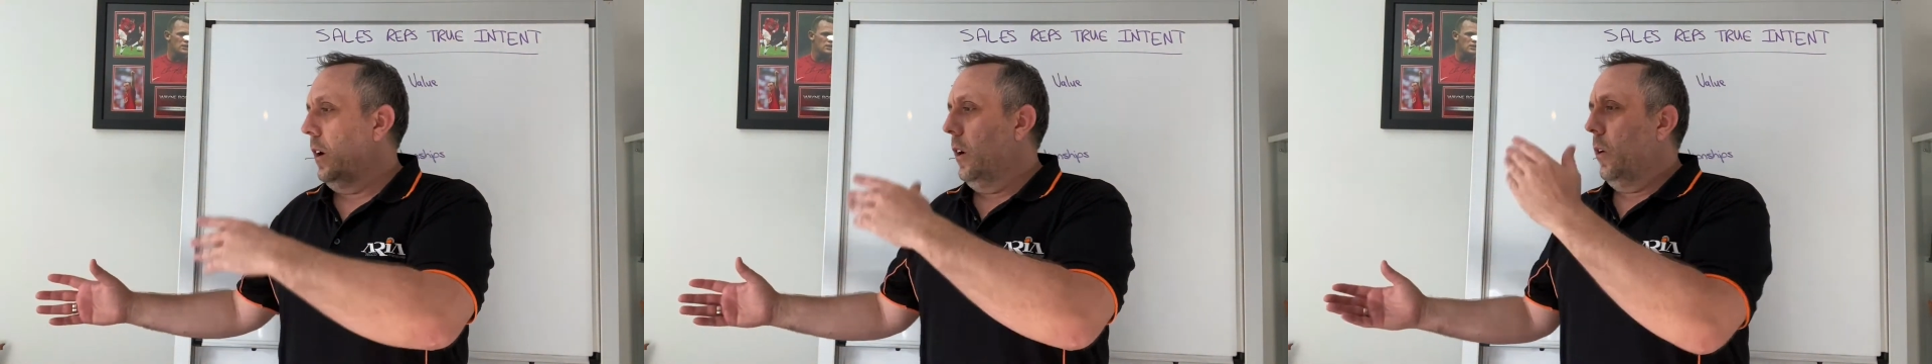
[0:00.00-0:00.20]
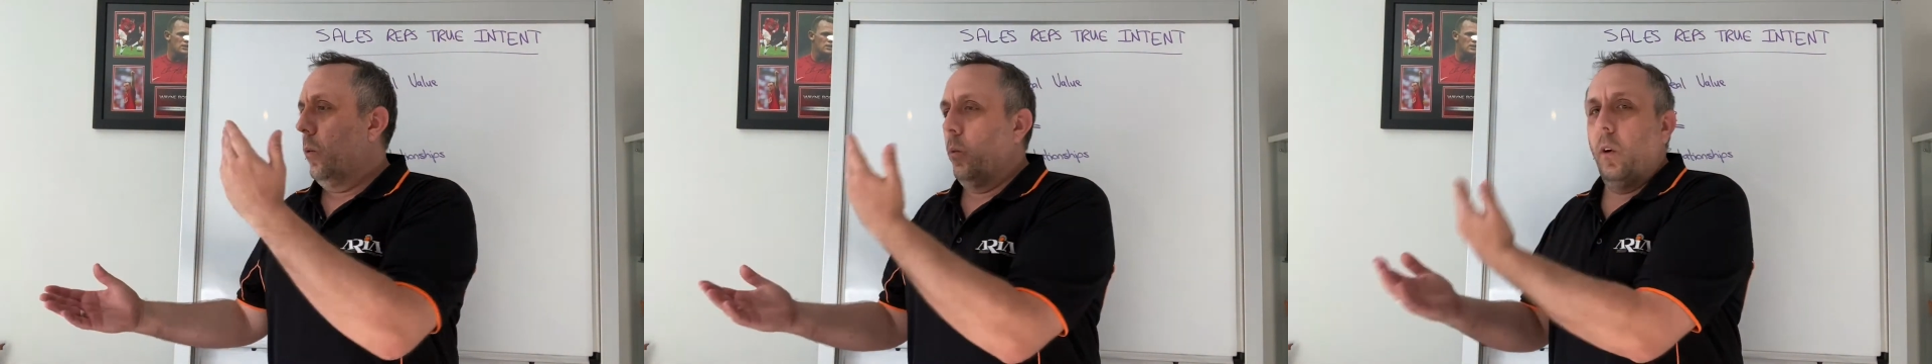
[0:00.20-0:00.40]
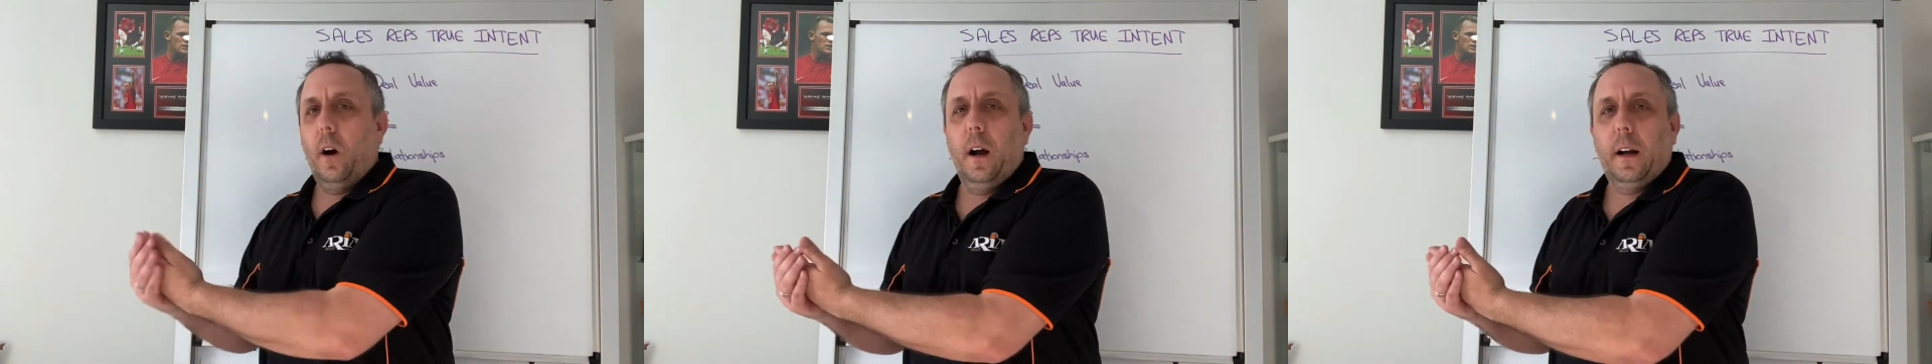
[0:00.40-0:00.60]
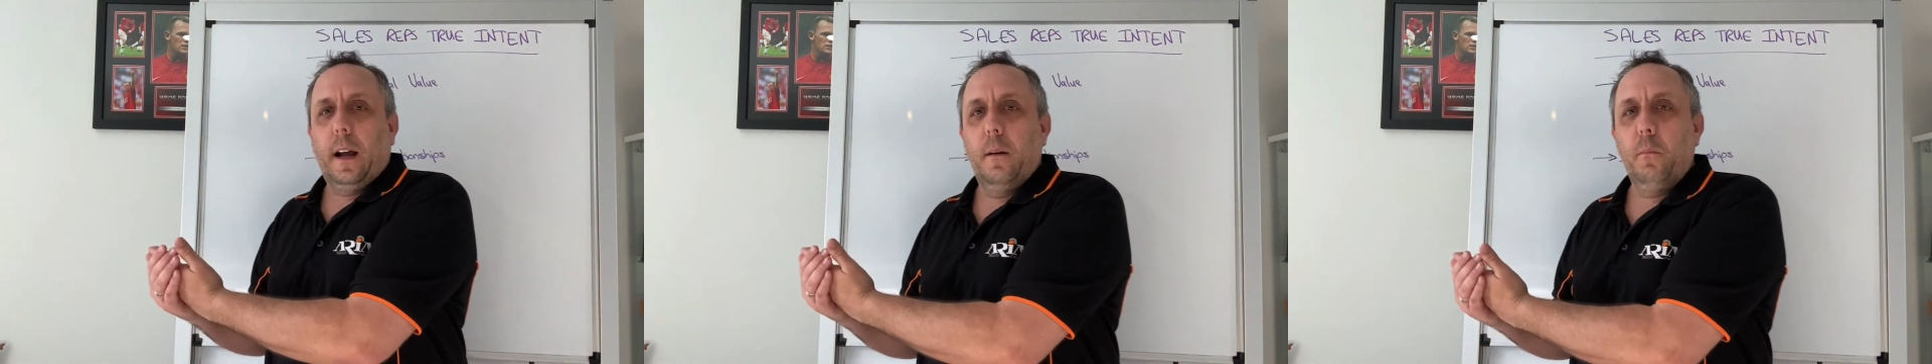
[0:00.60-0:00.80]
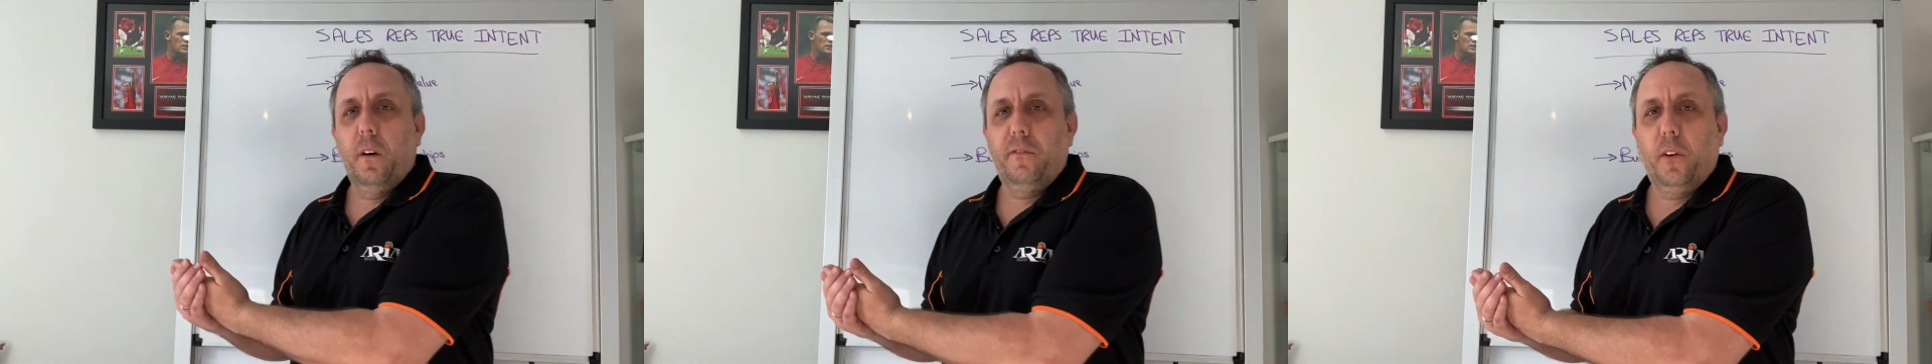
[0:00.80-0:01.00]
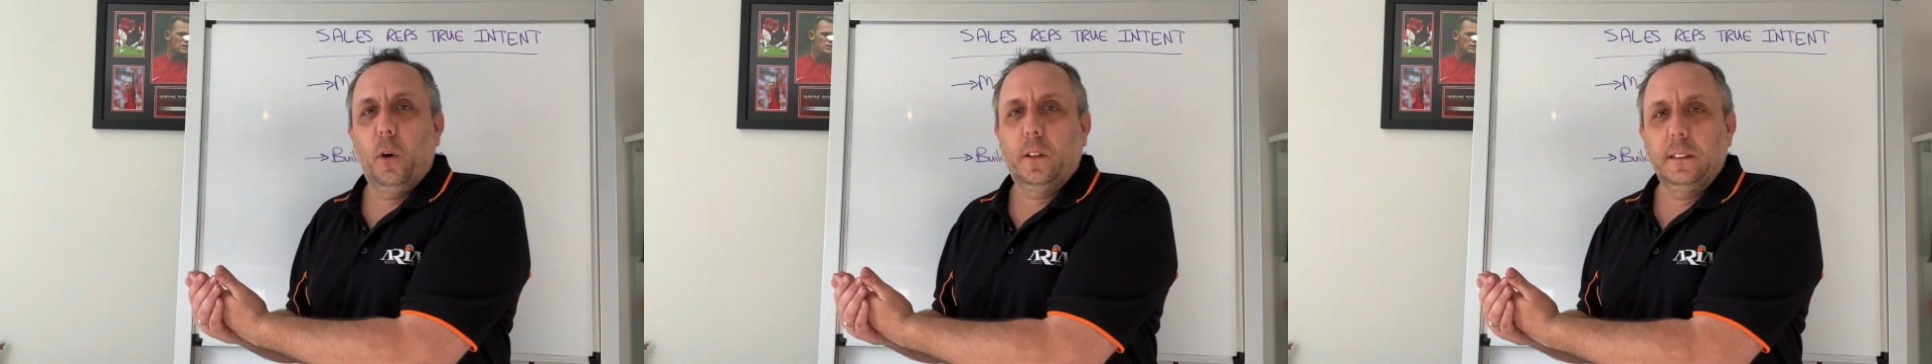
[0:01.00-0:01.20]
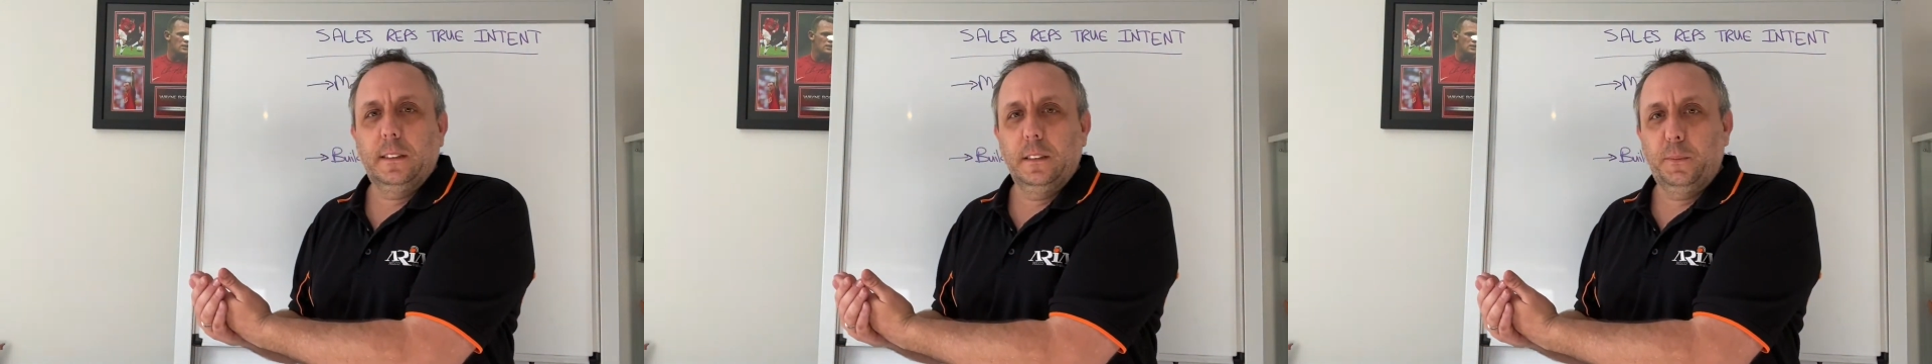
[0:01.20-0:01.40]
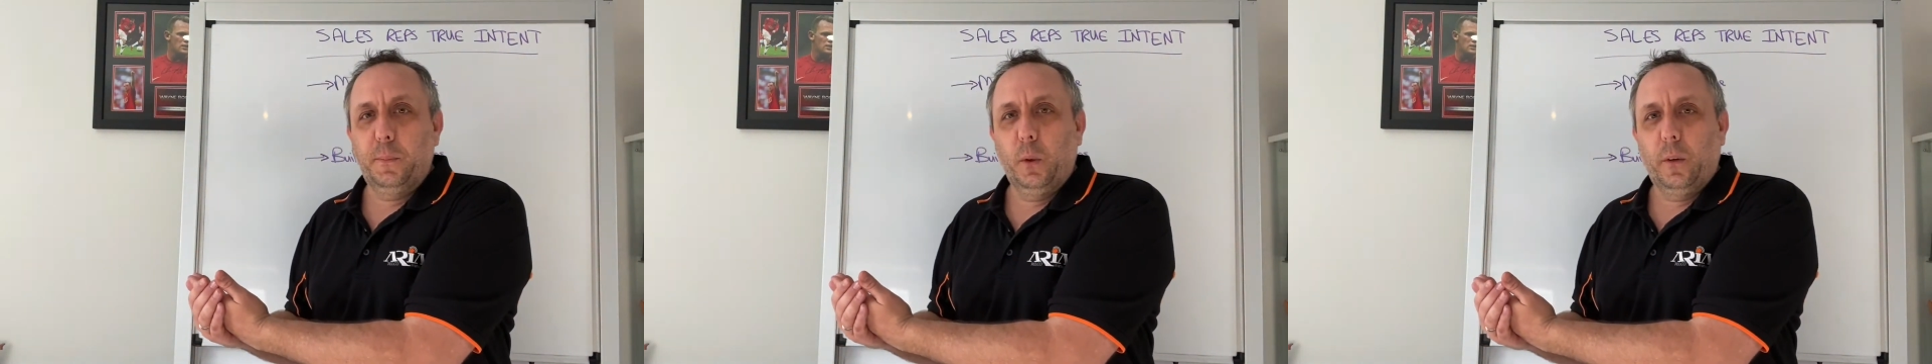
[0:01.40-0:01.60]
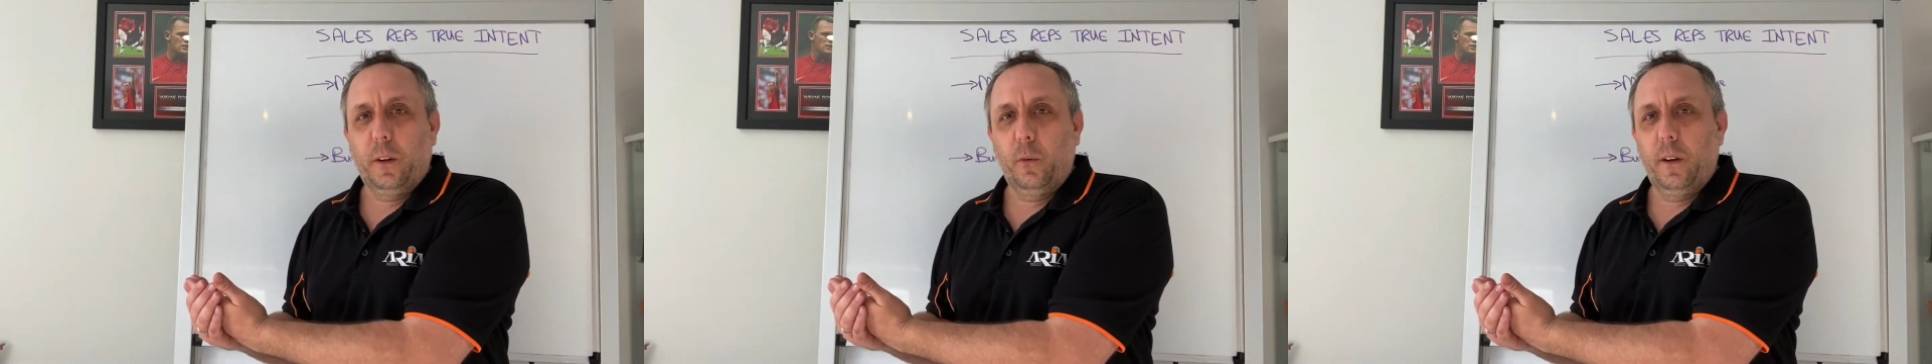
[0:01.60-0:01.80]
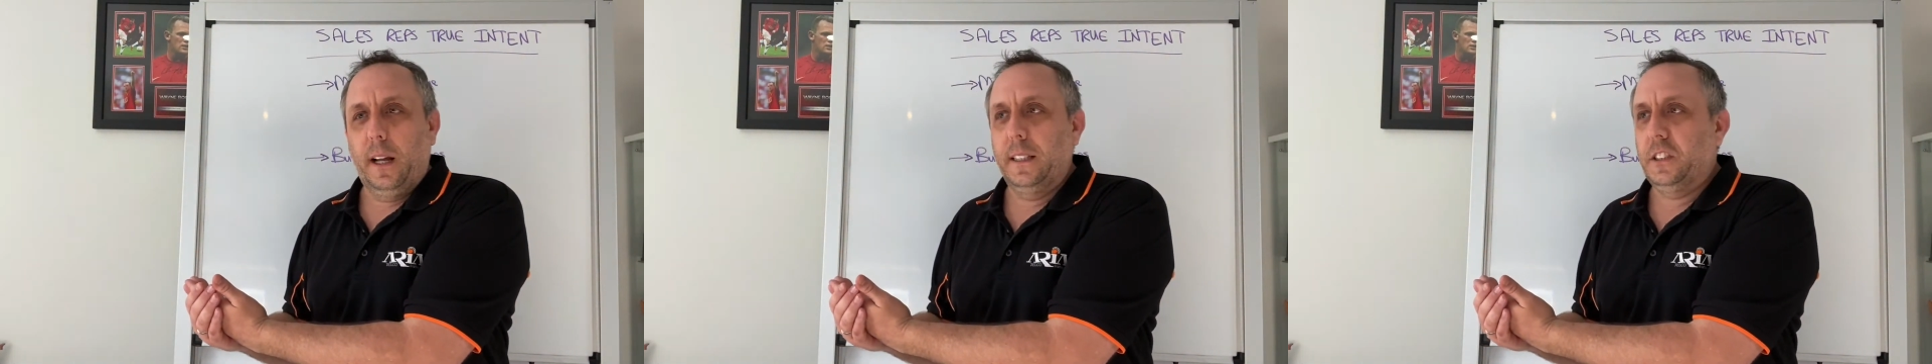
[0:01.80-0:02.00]
well, okay, my focus is building a
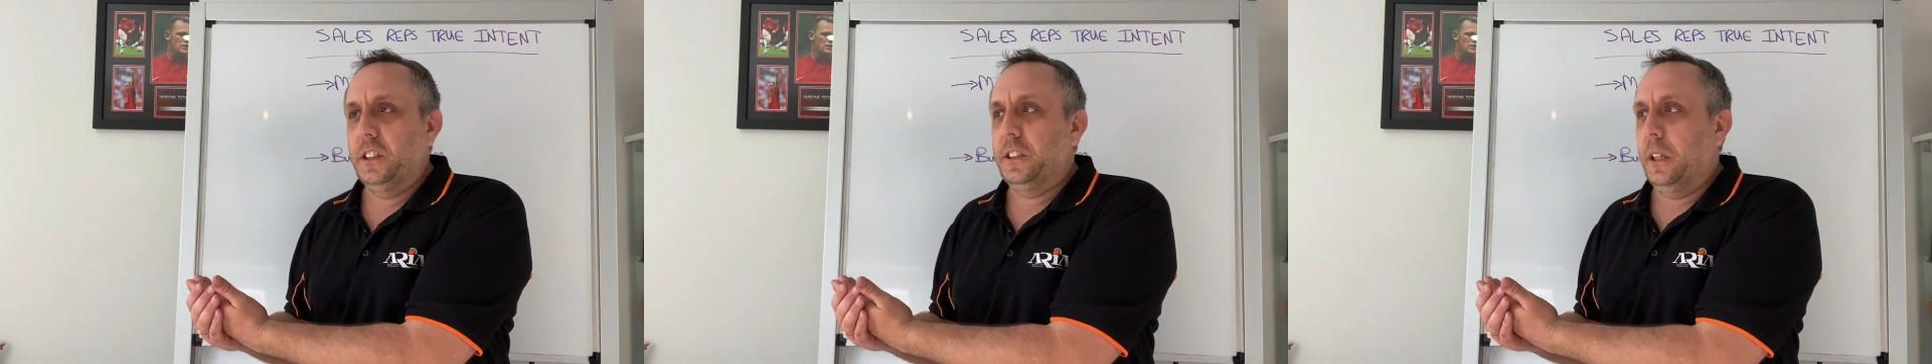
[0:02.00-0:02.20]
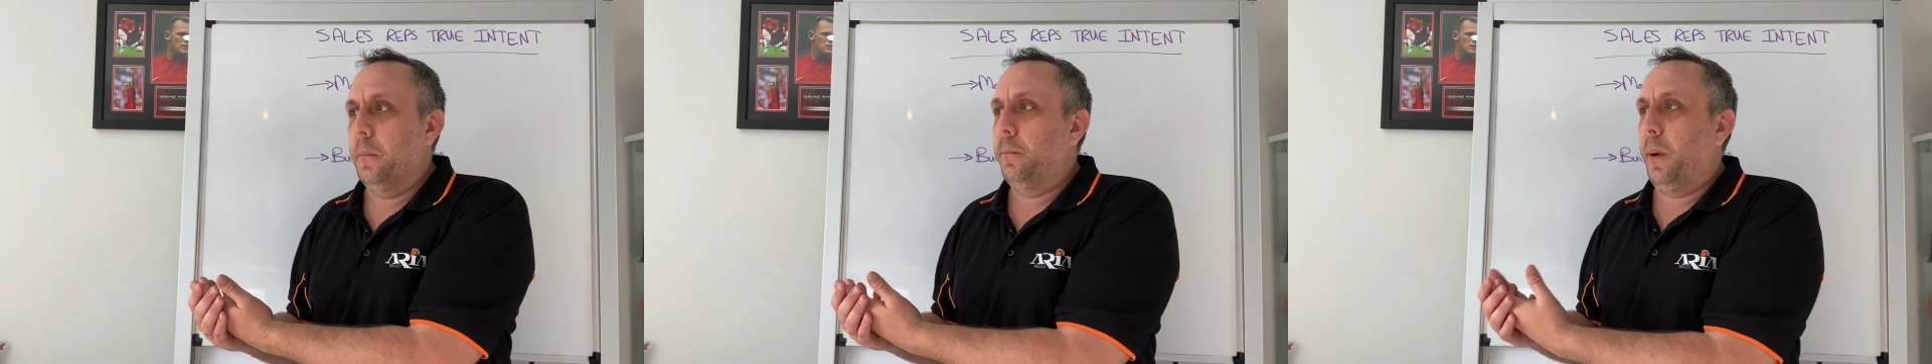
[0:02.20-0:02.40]
relationship,